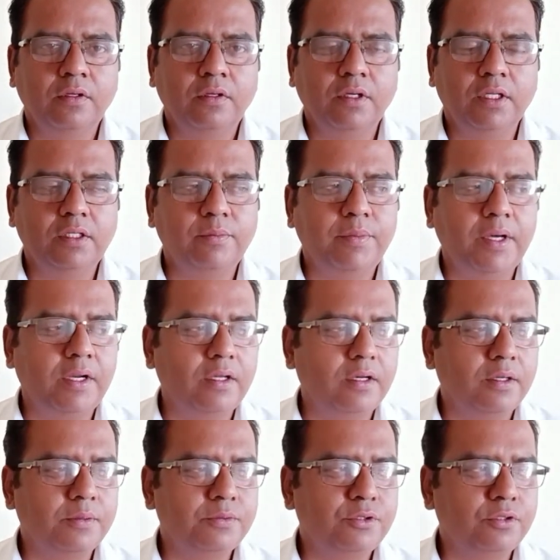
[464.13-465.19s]
and the
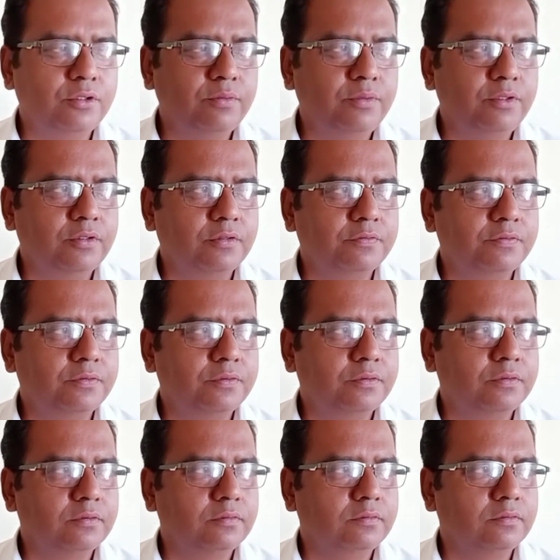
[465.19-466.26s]
paragraph should be of
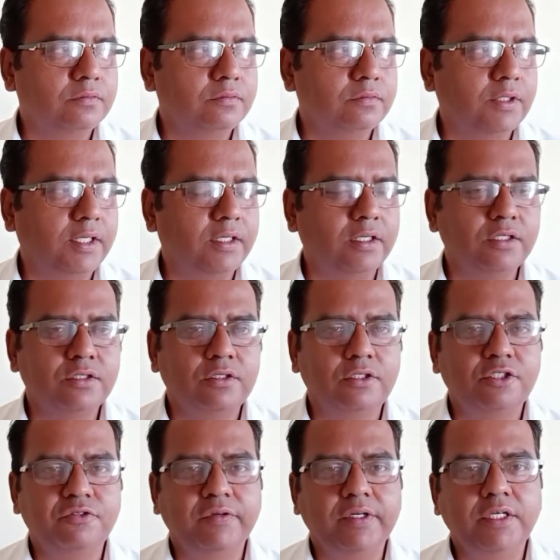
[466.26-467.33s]
at
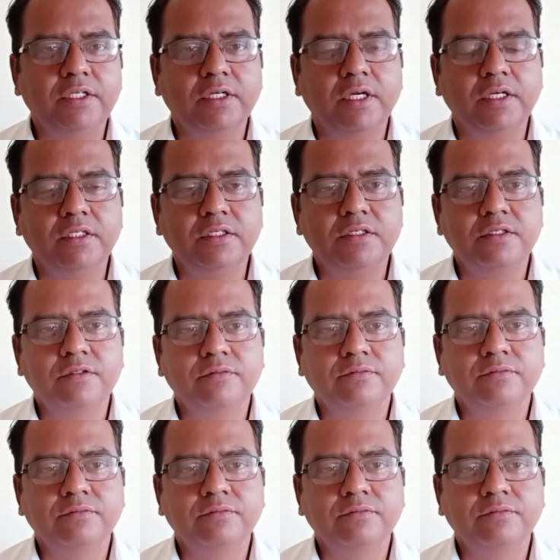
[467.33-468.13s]
least 20 lines.